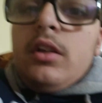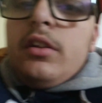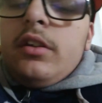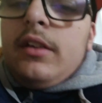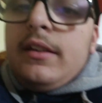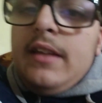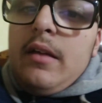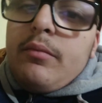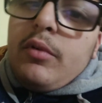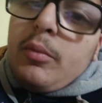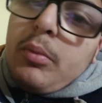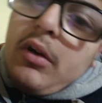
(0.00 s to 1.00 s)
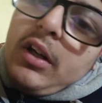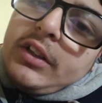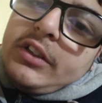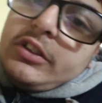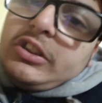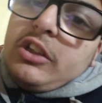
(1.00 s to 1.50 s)
So the Denver
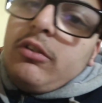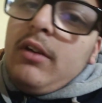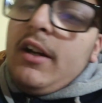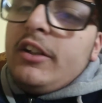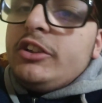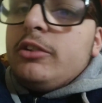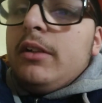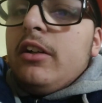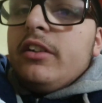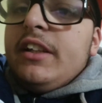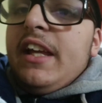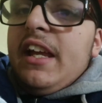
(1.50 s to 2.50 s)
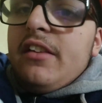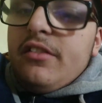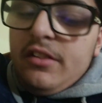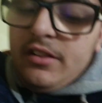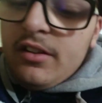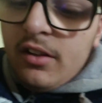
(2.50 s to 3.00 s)
Broncos acquired Jurrell
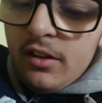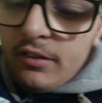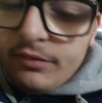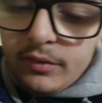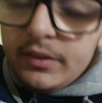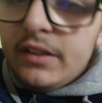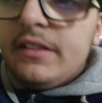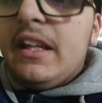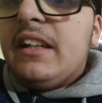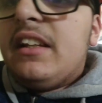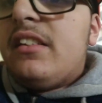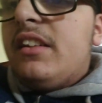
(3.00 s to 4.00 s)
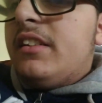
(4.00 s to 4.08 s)
Casey from the Tennessee